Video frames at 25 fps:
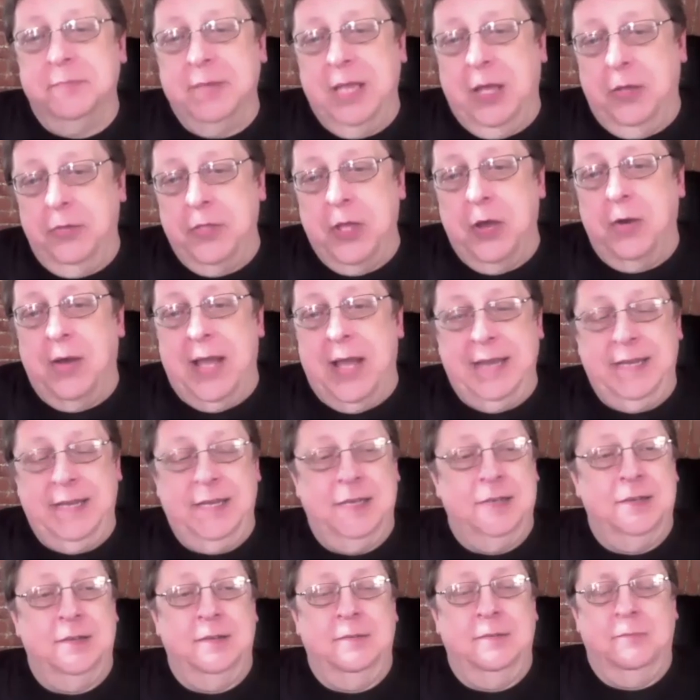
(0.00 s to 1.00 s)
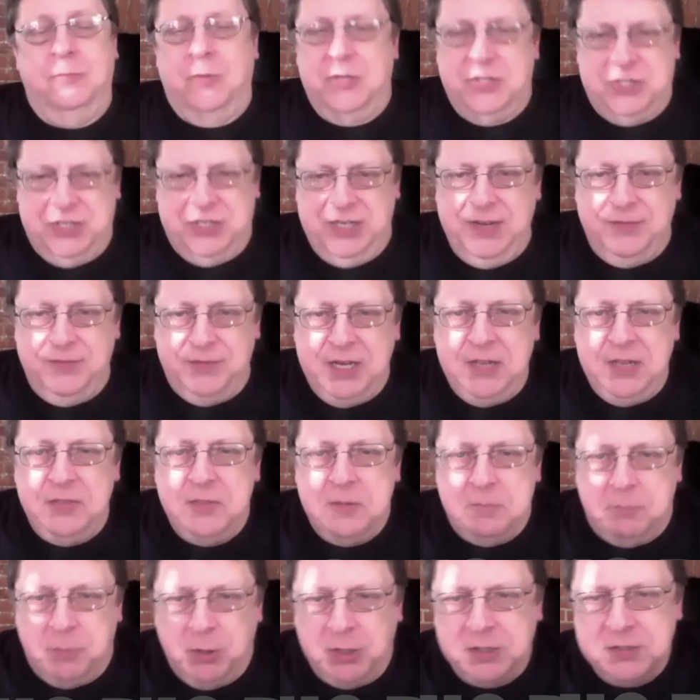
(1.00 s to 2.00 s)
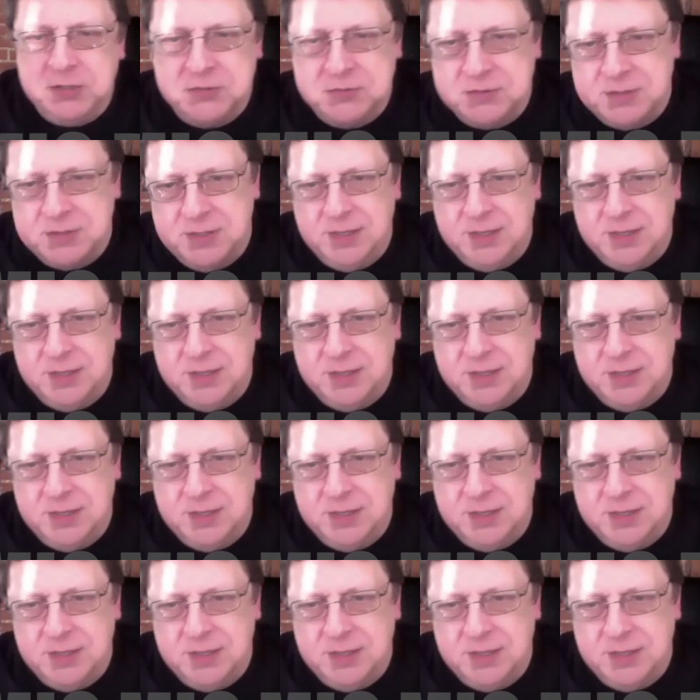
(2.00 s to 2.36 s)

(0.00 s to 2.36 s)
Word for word: although I didn't, was she even in the books?